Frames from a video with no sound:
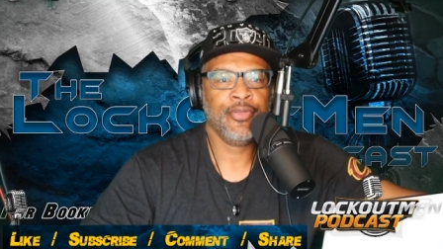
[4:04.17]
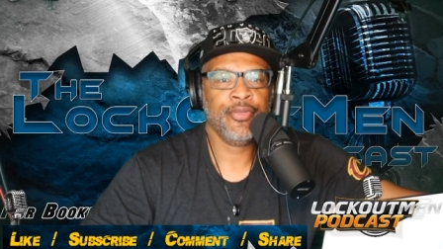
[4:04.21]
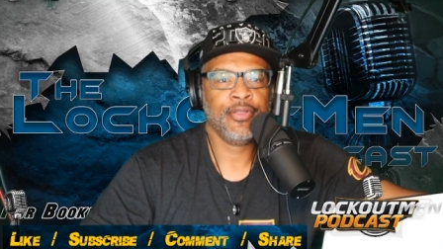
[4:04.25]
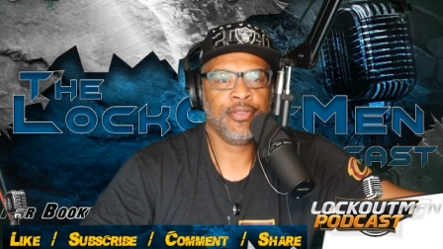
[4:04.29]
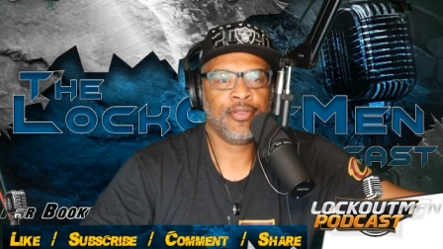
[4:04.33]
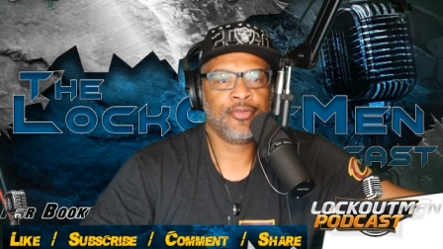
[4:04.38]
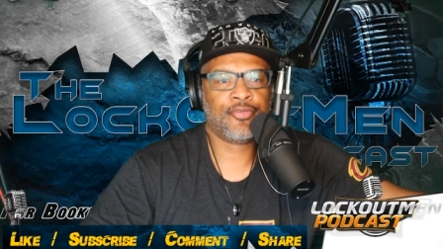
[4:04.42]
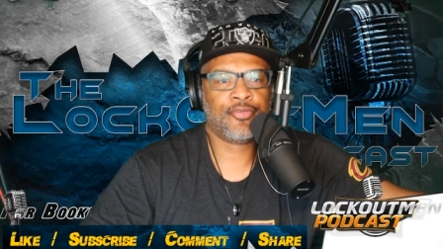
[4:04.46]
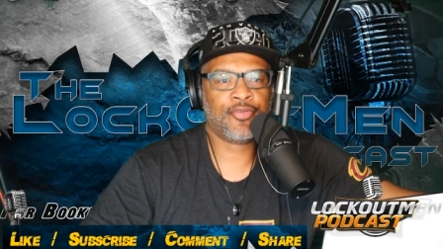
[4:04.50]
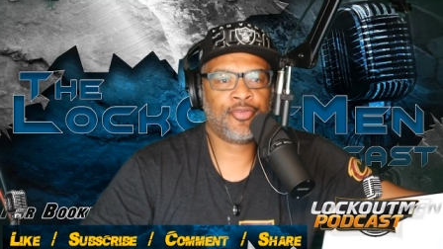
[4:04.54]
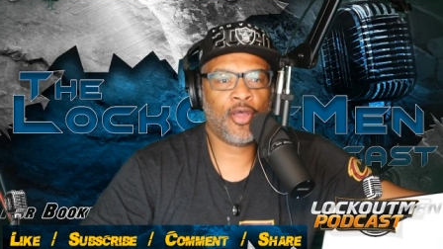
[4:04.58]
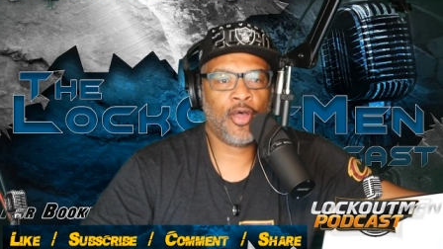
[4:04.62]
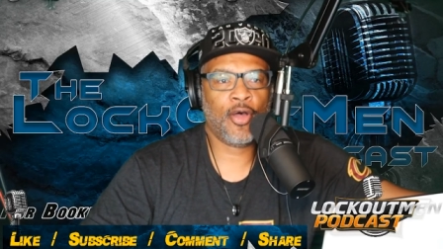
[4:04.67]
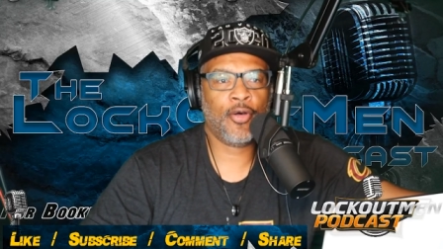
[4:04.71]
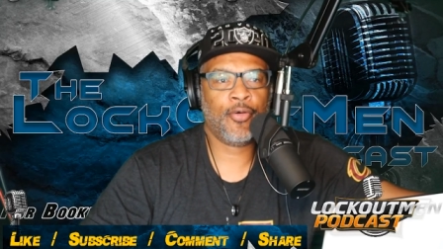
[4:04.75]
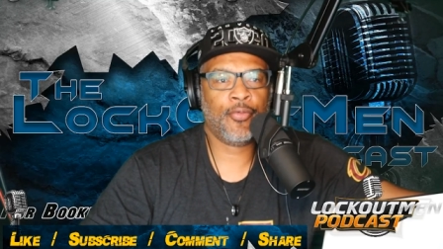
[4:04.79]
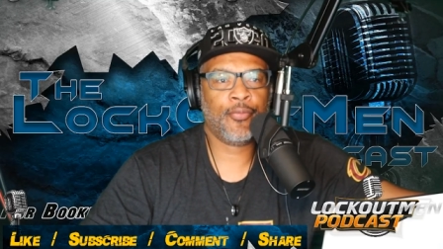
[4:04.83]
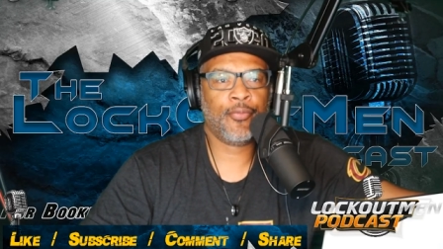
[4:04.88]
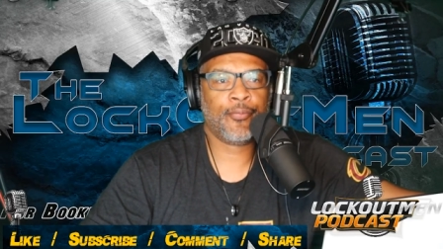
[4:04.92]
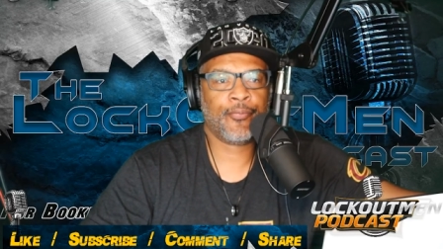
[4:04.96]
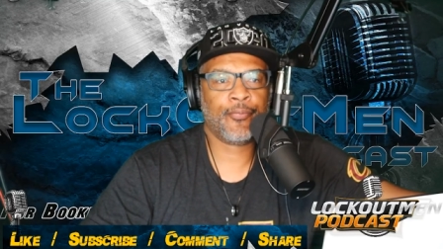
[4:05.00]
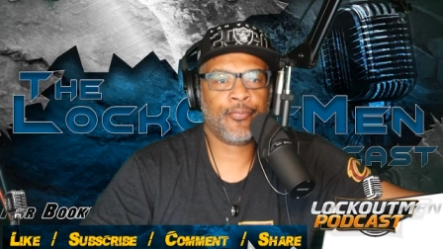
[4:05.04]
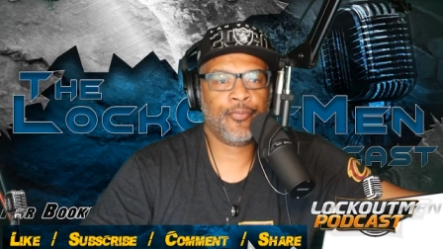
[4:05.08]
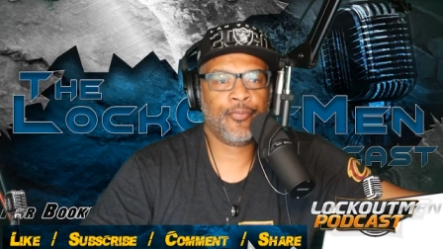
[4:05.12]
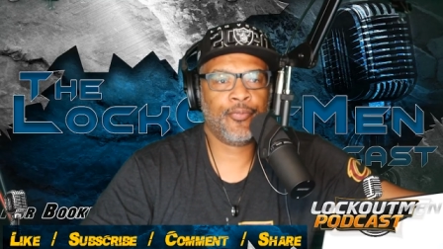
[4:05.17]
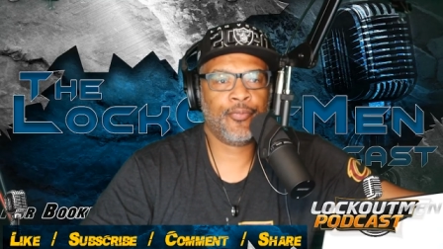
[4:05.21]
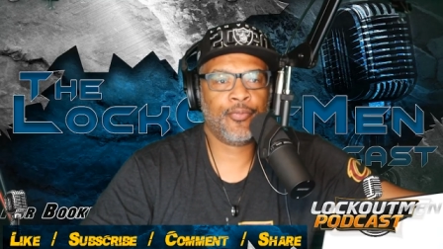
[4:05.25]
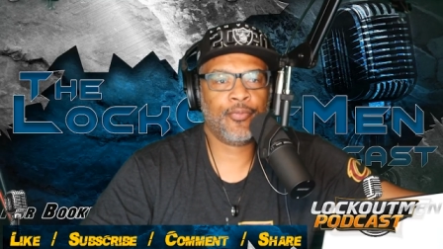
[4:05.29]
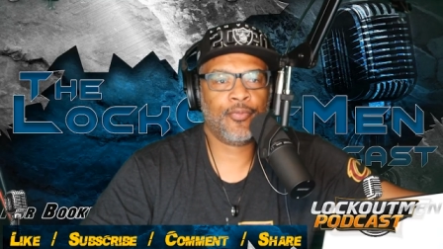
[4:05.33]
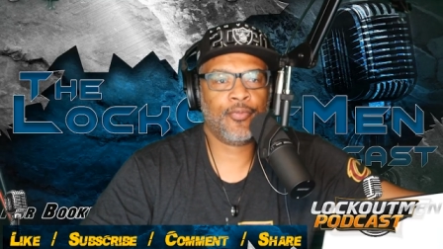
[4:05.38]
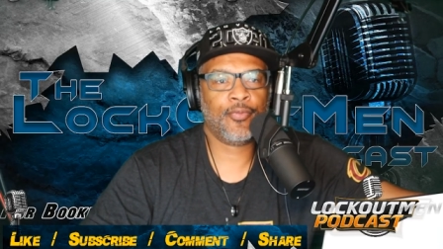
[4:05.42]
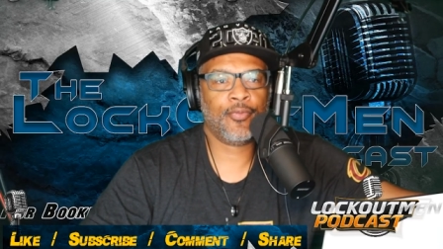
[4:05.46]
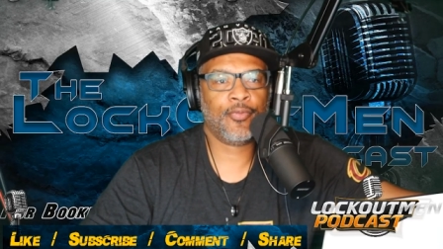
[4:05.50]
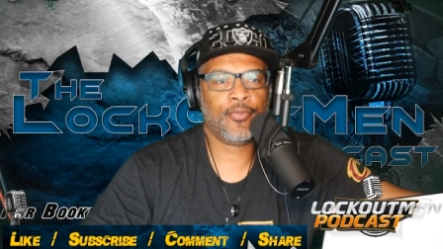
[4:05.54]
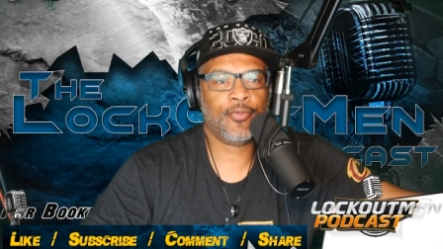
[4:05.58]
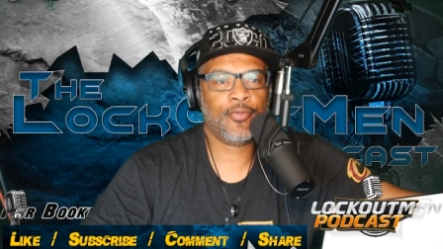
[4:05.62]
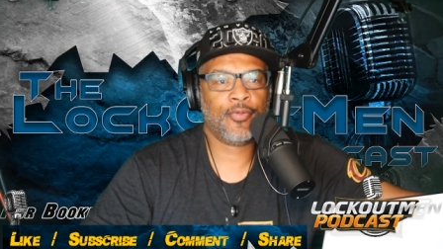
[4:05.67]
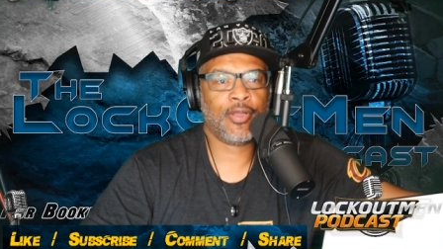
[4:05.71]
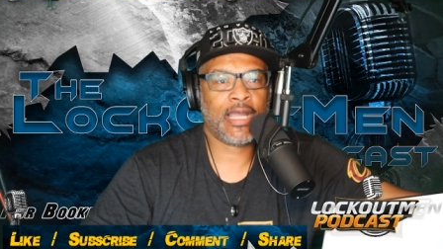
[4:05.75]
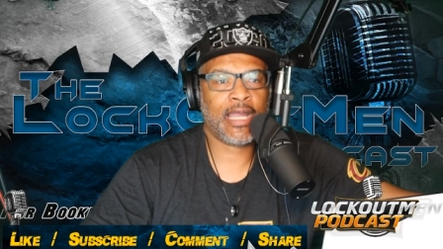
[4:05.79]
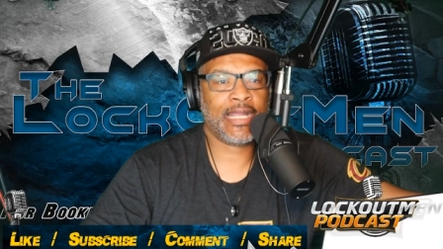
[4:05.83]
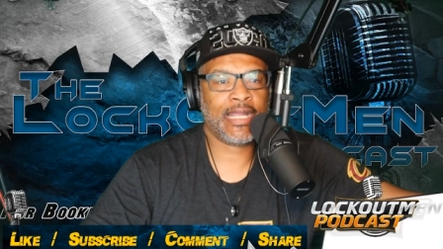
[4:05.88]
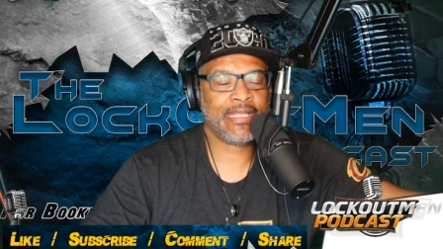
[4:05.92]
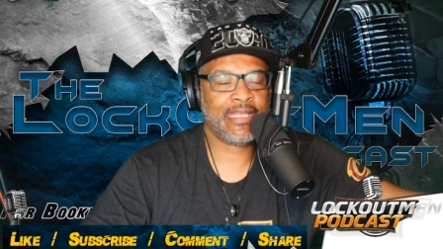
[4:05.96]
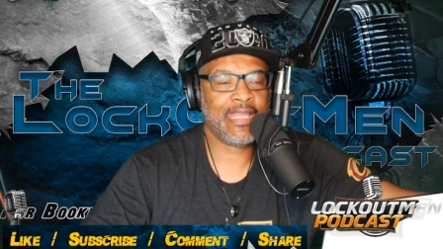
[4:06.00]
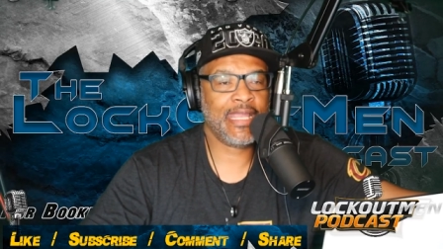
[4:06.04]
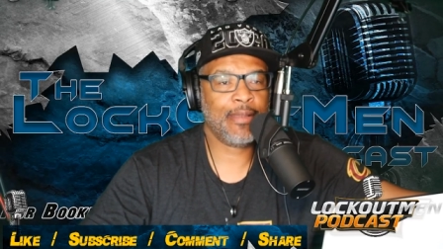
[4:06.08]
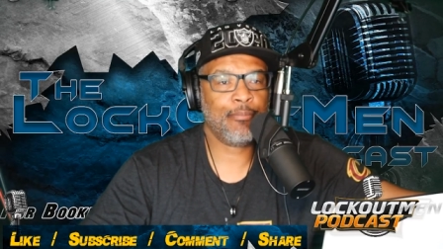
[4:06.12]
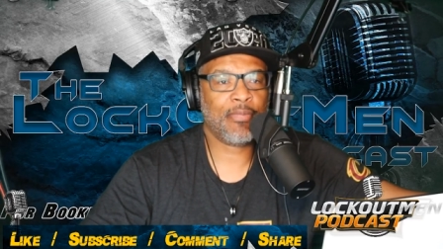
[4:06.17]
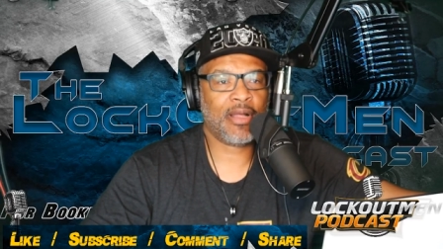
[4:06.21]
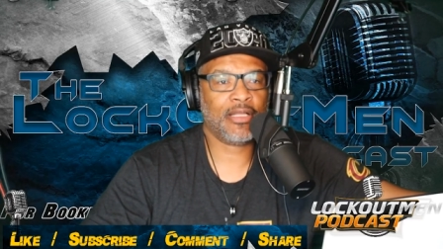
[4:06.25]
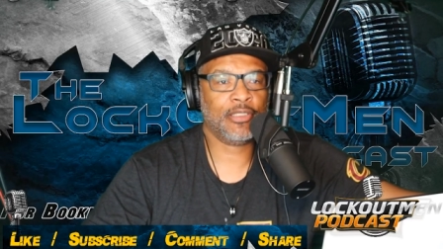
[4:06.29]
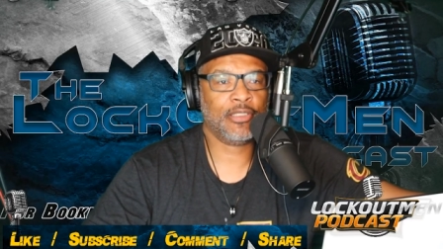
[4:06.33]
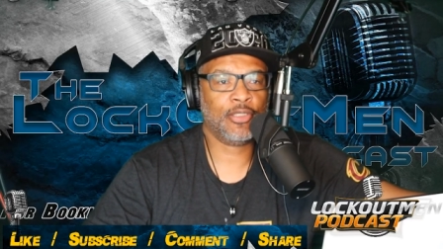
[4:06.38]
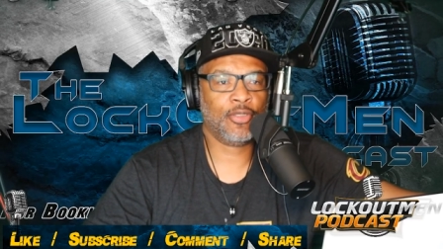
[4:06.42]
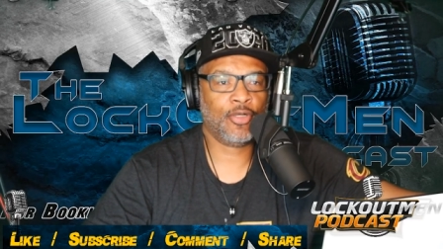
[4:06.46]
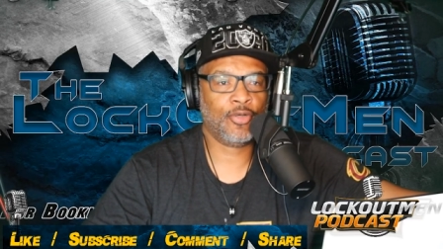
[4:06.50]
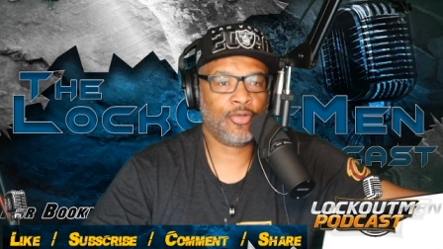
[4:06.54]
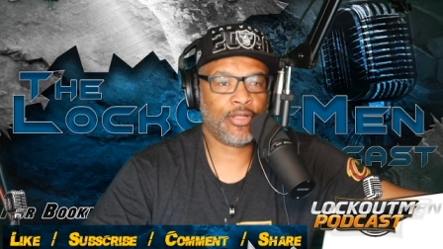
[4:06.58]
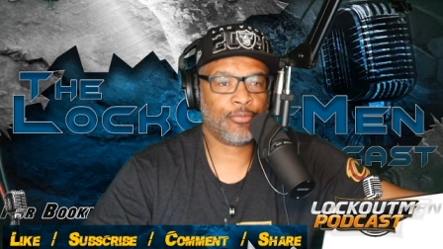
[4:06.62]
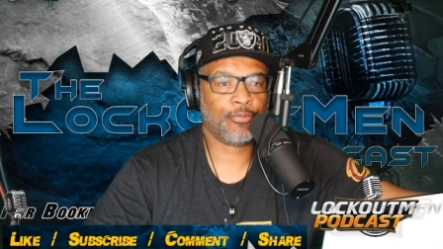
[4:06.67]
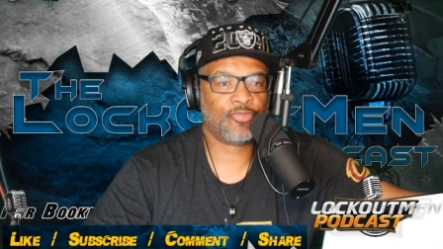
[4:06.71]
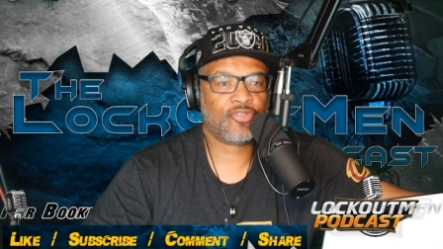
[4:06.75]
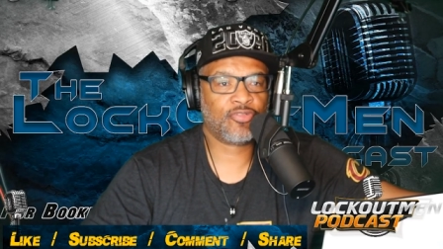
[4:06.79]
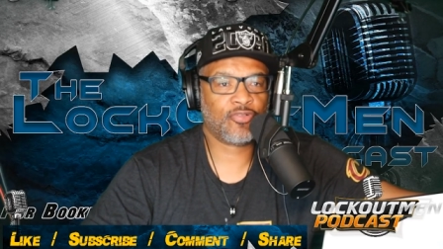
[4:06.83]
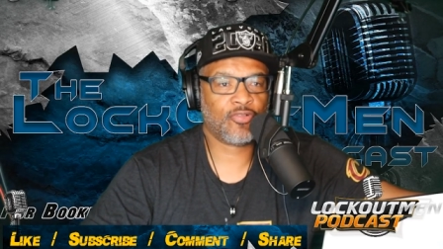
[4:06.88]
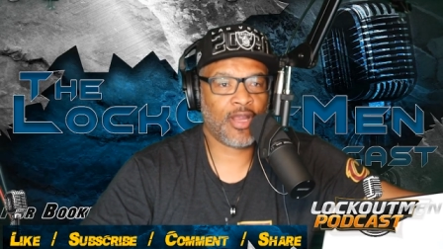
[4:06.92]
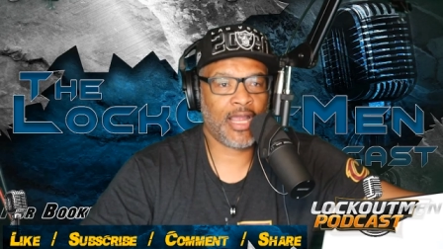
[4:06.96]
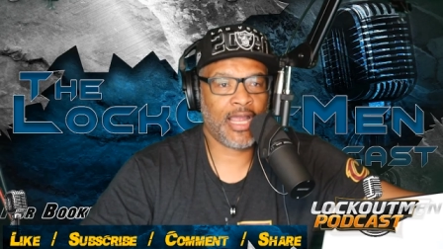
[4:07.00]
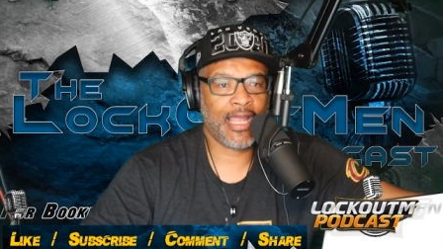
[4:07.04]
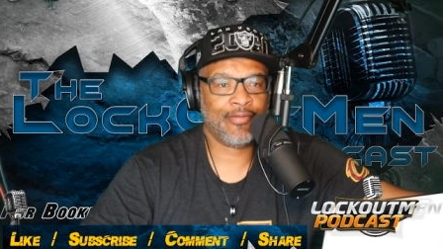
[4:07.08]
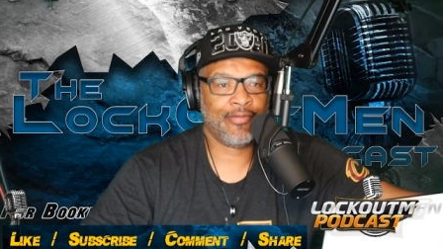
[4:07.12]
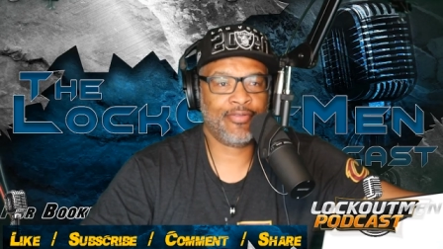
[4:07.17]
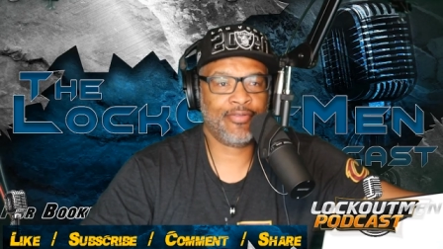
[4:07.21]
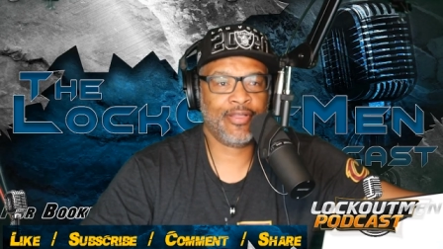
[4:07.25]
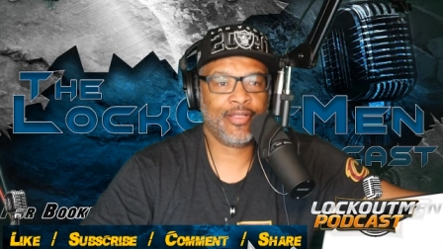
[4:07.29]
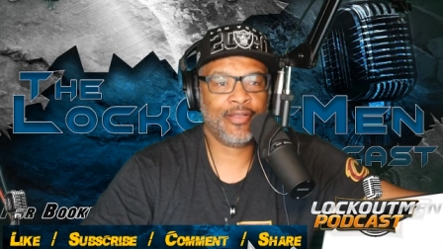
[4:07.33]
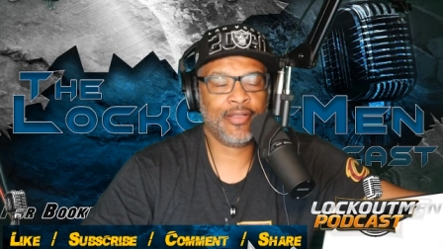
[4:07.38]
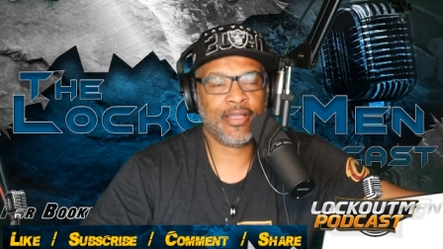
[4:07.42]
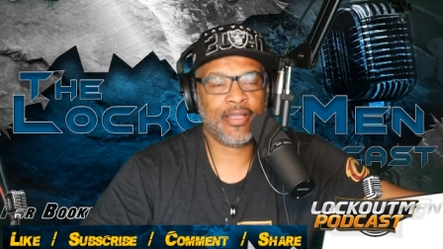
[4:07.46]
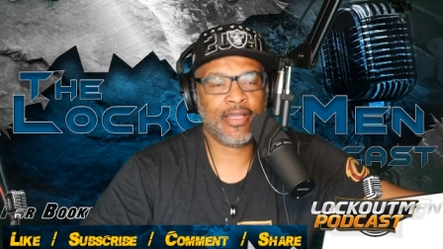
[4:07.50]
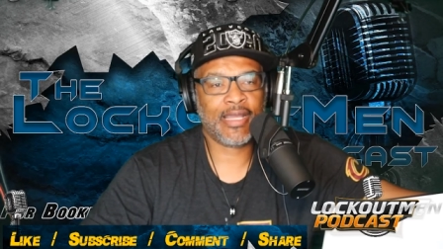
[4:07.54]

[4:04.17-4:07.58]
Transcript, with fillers: So I get my load. I'm driving.